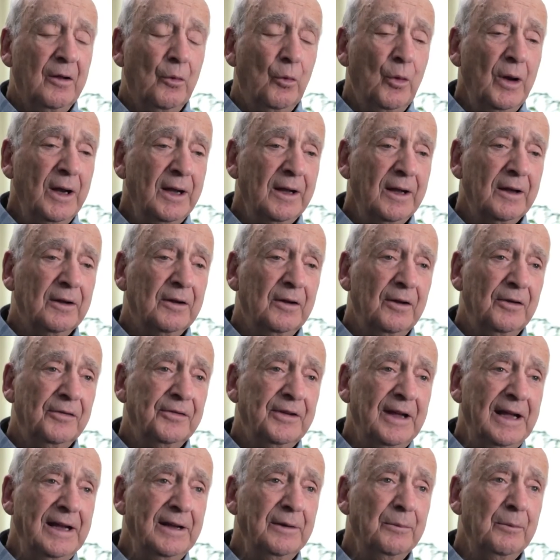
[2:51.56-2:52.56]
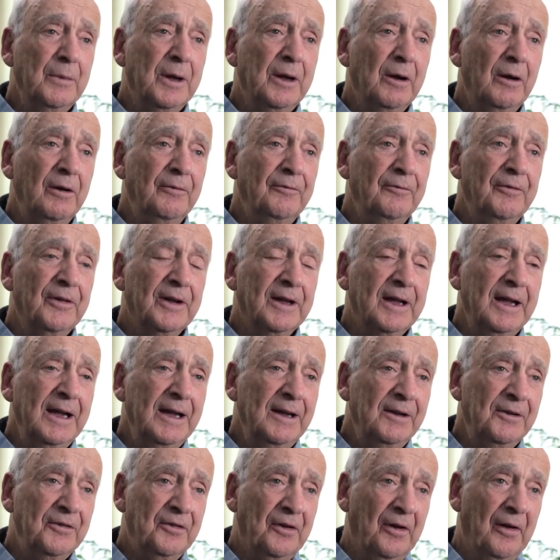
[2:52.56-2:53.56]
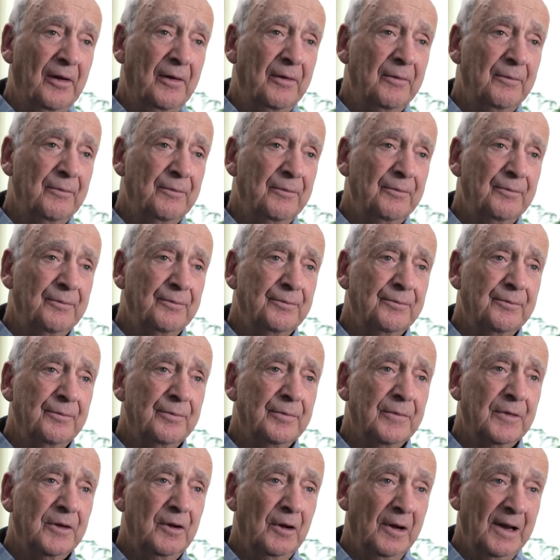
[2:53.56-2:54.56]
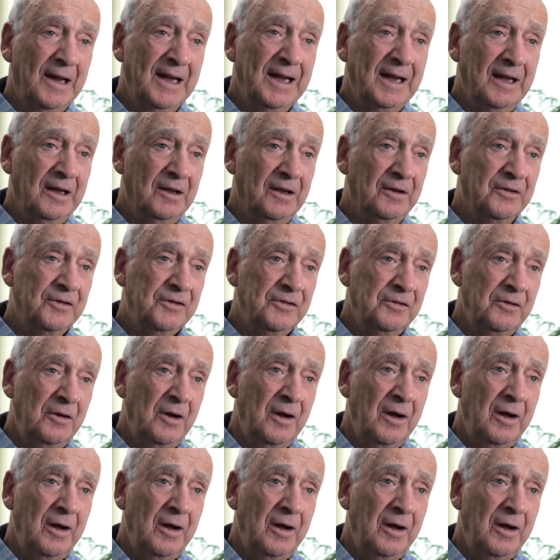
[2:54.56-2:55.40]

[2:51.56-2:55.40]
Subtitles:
the Whitakers sent me on vacation to Leeds.